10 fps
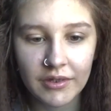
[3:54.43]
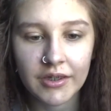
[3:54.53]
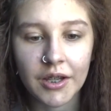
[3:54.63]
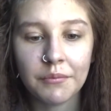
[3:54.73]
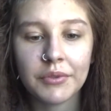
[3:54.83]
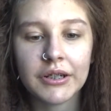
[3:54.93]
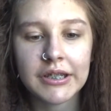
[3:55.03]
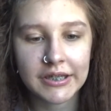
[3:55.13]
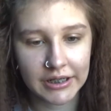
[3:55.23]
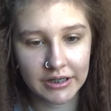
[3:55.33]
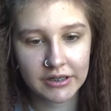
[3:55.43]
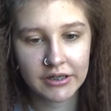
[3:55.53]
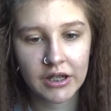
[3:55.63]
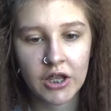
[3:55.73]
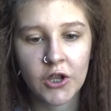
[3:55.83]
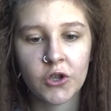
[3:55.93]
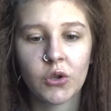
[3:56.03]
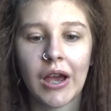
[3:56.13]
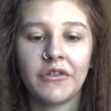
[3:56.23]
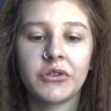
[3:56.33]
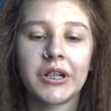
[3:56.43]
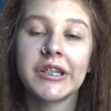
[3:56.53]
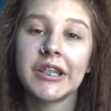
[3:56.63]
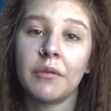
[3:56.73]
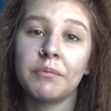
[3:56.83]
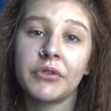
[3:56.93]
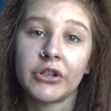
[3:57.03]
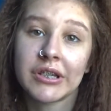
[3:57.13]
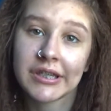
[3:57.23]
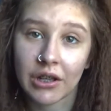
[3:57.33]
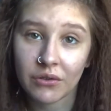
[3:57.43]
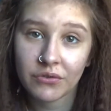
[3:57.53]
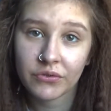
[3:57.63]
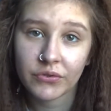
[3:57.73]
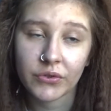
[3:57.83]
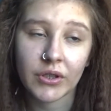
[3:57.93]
Number six, you have to accept yourself